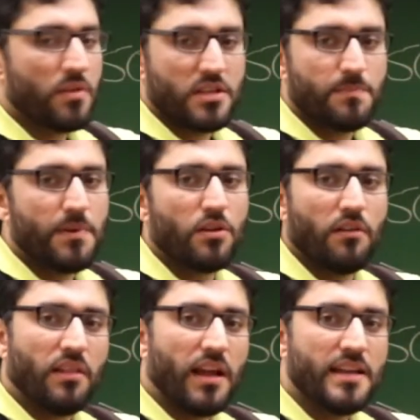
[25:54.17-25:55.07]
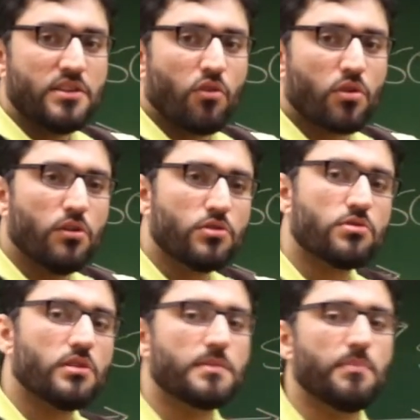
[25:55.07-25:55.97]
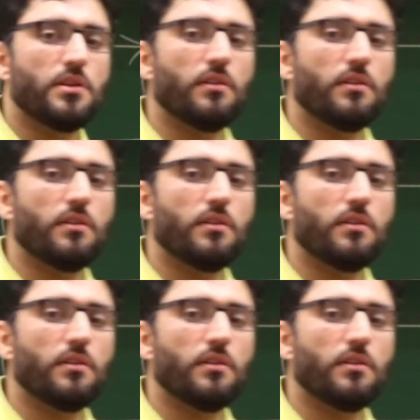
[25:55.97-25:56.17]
the speed of light or close to the speed